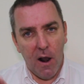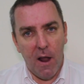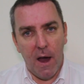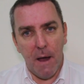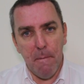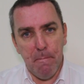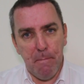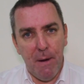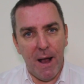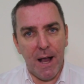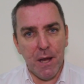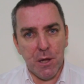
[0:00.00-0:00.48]

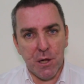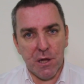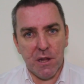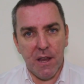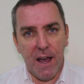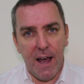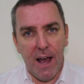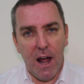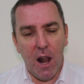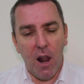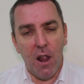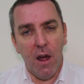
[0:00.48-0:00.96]
like
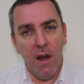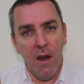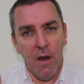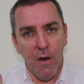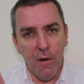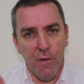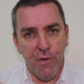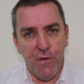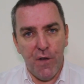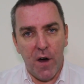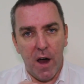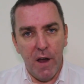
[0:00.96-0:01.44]

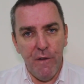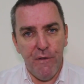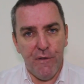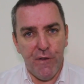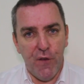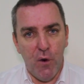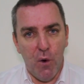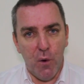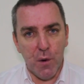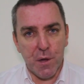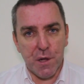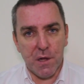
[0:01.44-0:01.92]
PESTEL,
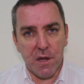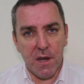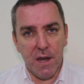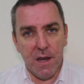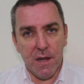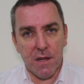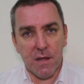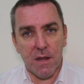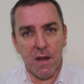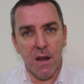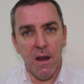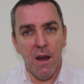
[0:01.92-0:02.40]
5
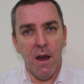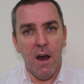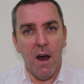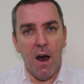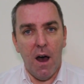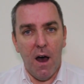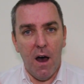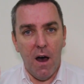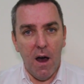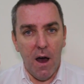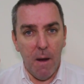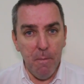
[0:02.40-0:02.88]
forces,
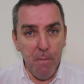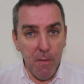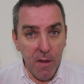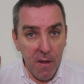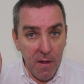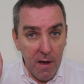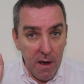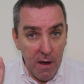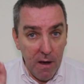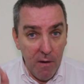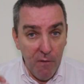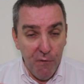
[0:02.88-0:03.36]

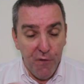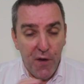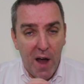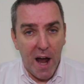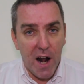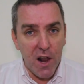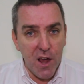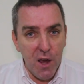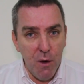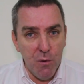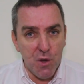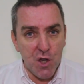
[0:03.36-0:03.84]

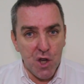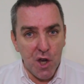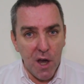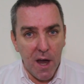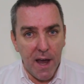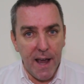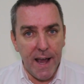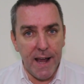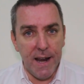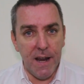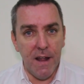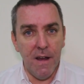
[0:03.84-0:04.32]
value
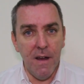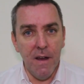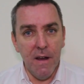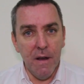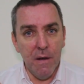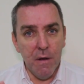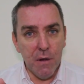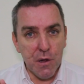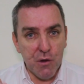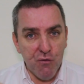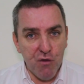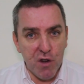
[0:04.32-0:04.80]
chain,
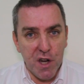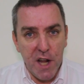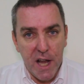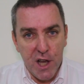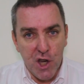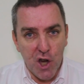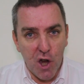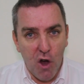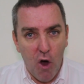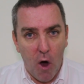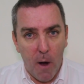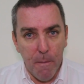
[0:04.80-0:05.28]

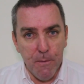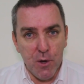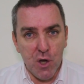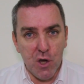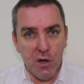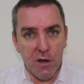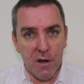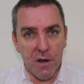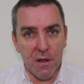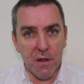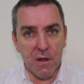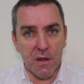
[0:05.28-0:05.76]
strategic
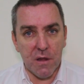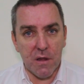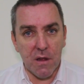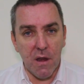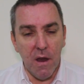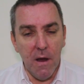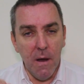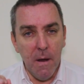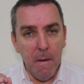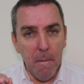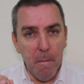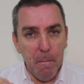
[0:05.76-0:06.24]

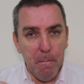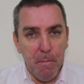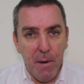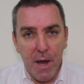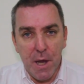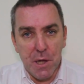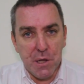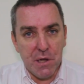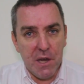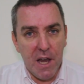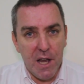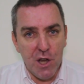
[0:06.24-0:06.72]
options,
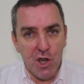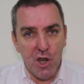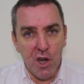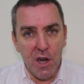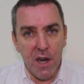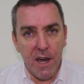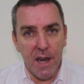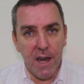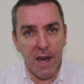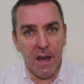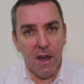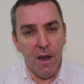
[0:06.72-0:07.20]

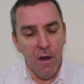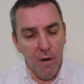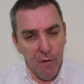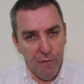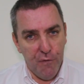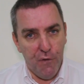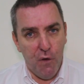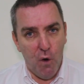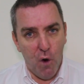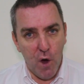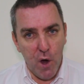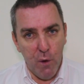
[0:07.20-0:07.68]
BCG
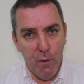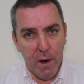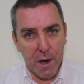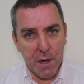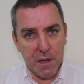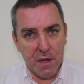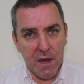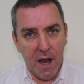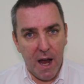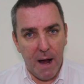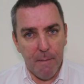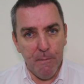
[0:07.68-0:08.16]
for your
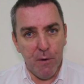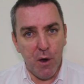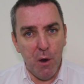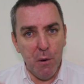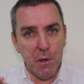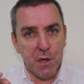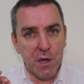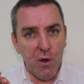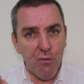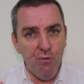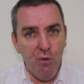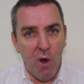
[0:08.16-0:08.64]
exam.
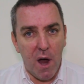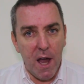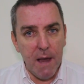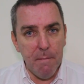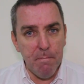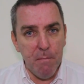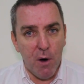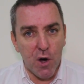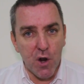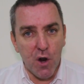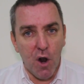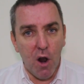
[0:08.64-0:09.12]
Use the
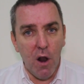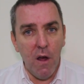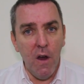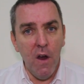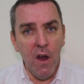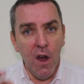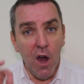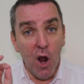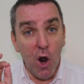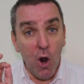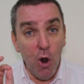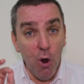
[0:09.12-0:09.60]
right model,
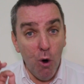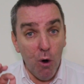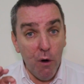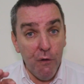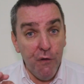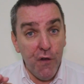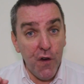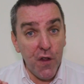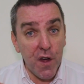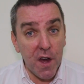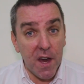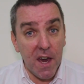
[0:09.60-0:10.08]

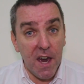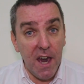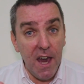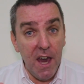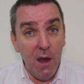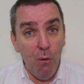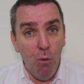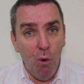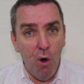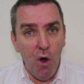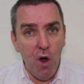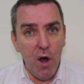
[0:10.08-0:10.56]
look for the
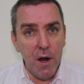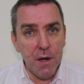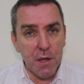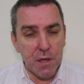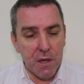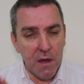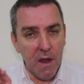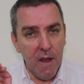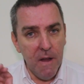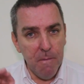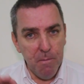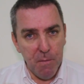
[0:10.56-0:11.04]

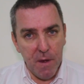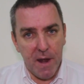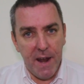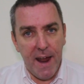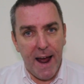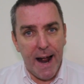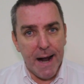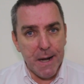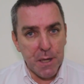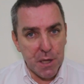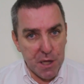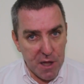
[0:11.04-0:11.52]
keywords
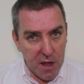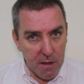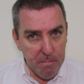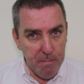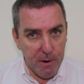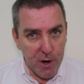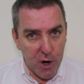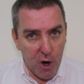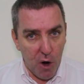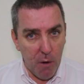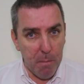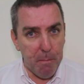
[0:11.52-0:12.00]
and answer the
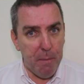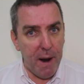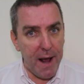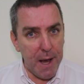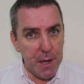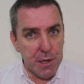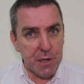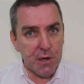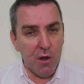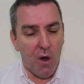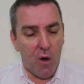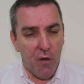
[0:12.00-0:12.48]
model
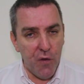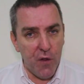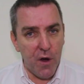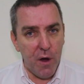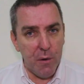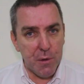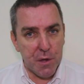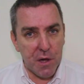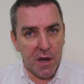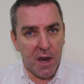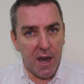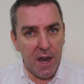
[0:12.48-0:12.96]
based on
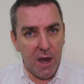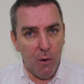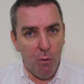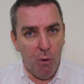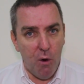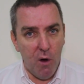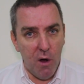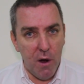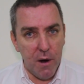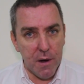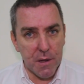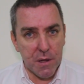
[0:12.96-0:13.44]
those
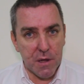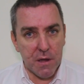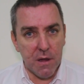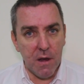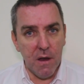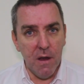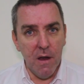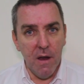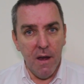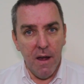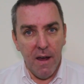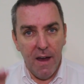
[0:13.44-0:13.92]

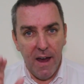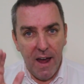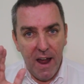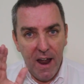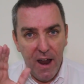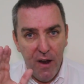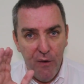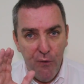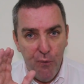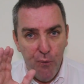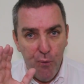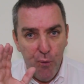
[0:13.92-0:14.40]
keywords.
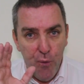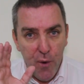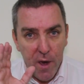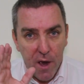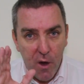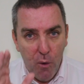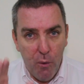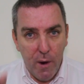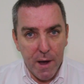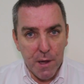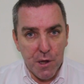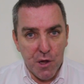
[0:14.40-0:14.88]

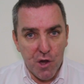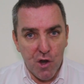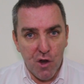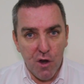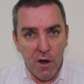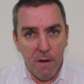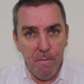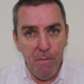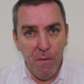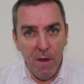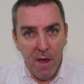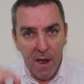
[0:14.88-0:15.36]
Every
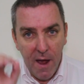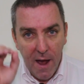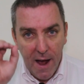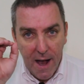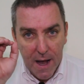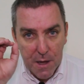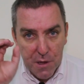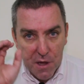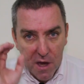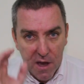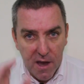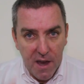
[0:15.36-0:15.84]
question
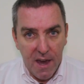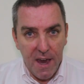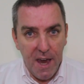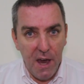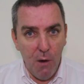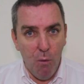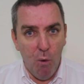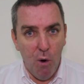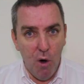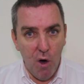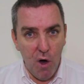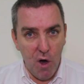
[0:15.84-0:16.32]
has a
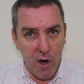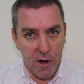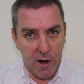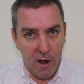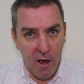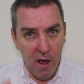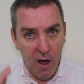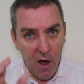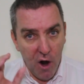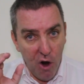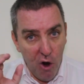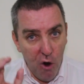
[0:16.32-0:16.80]

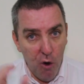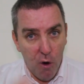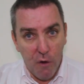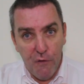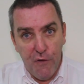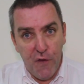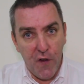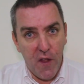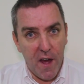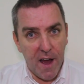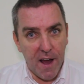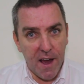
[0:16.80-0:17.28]
keyword.
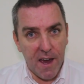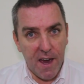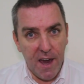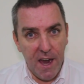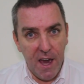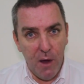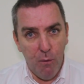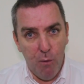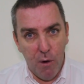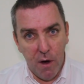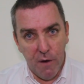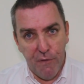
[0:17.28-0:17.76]
Look for that
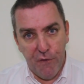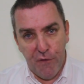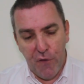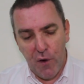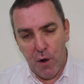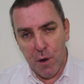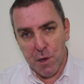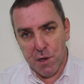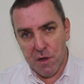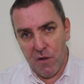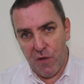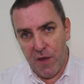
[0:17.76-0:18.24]
keyword
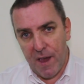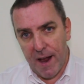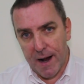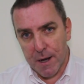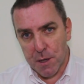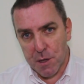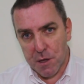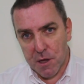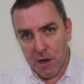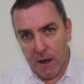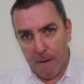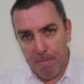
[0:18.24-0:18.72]
first in the
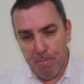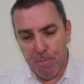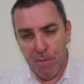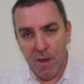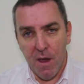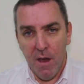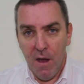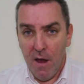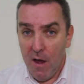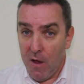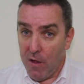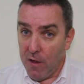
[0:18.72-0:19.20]
answer.
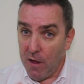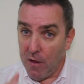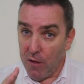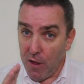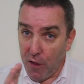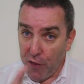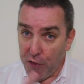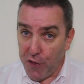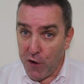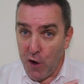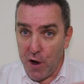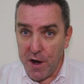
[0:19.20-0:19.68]

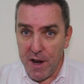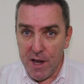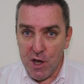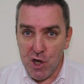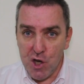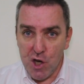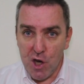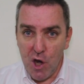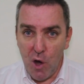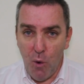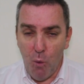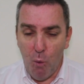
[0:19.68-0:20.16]
The 3rd
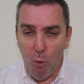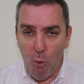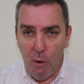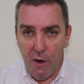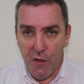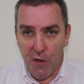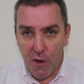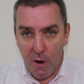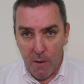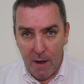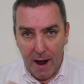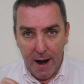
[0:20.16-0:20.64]
issue
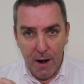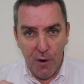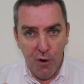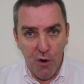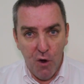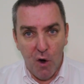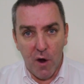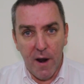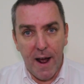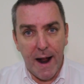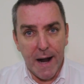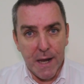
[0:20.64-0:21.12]
with
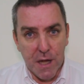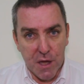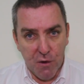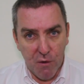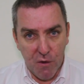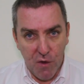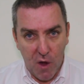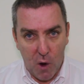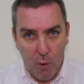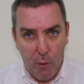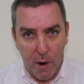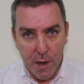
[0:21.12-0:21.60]
not
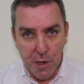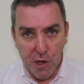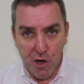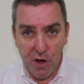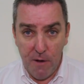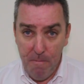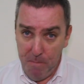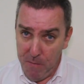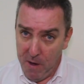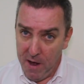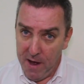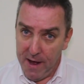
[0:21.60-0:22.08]
answering the
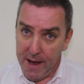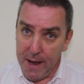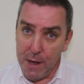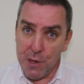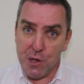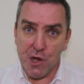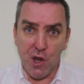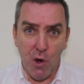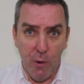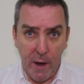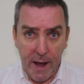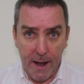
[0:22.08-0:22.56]
question
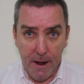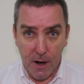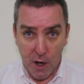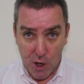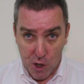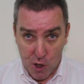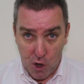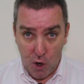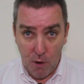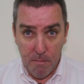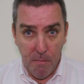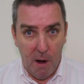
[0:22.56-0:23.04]
is
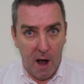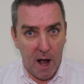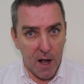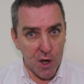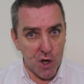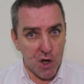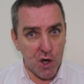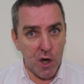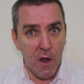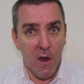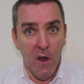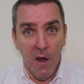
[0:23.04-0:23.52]
doing too
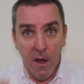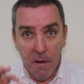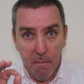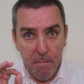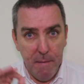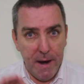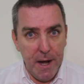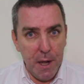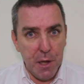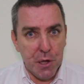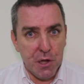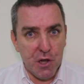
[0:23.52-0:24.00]
much.
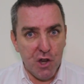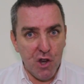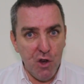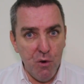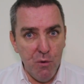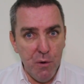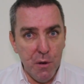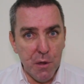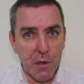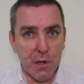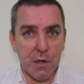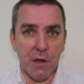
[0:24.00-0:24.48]
Many
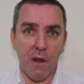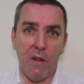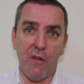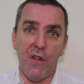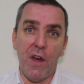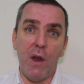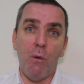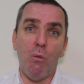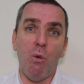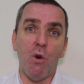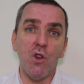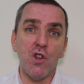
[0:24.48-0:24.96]
students,
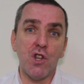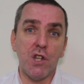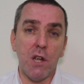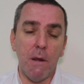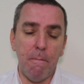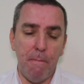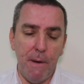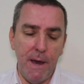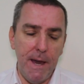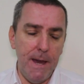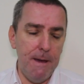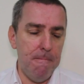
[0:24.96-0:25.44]
they want
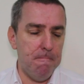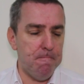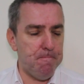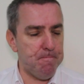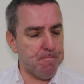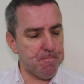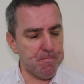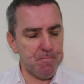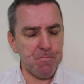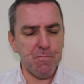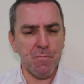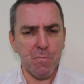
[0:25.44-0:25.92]
to
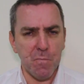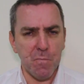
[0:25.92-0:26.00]
be